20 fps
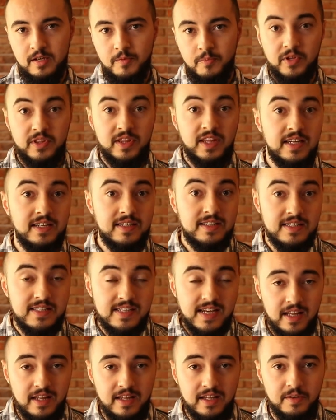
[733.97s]
But then to
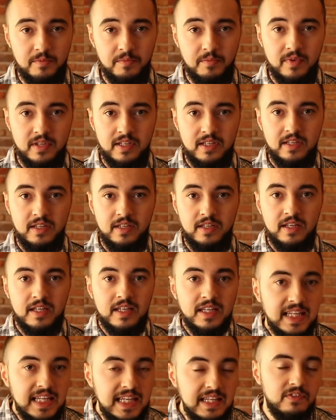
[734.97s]
tell him,
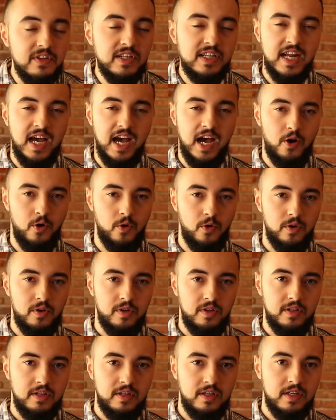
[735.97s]
"Even now,
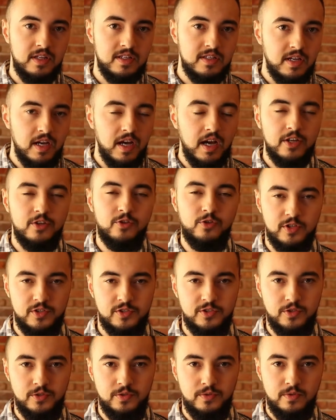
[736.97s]
I
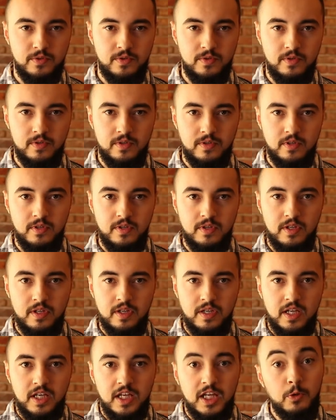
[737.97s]
trust you."
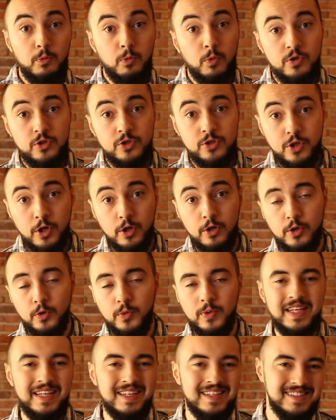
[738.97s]
He will show you
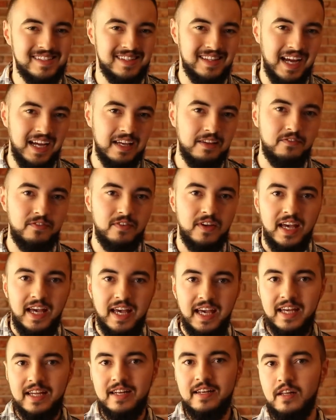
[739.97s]
he is life
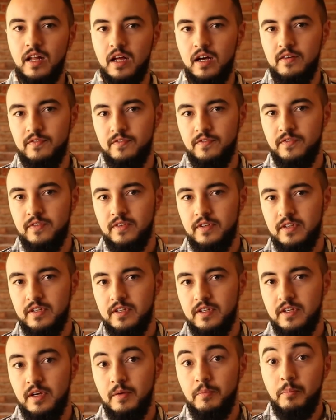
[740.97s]
and love
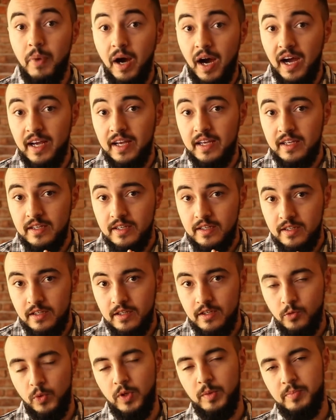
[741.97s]
by
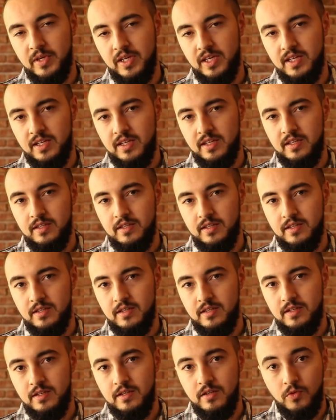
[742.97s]
weeping
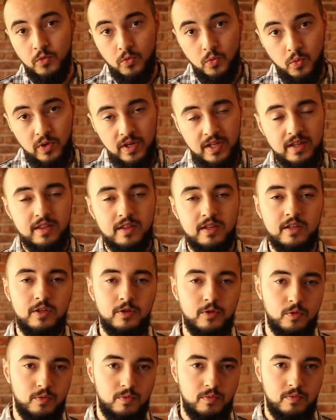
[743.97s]
with
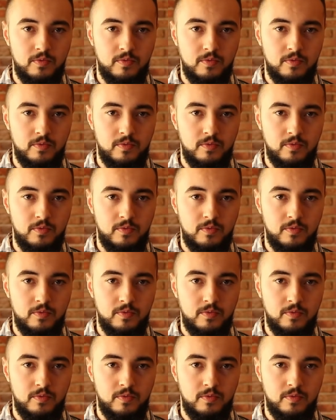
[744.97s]
you.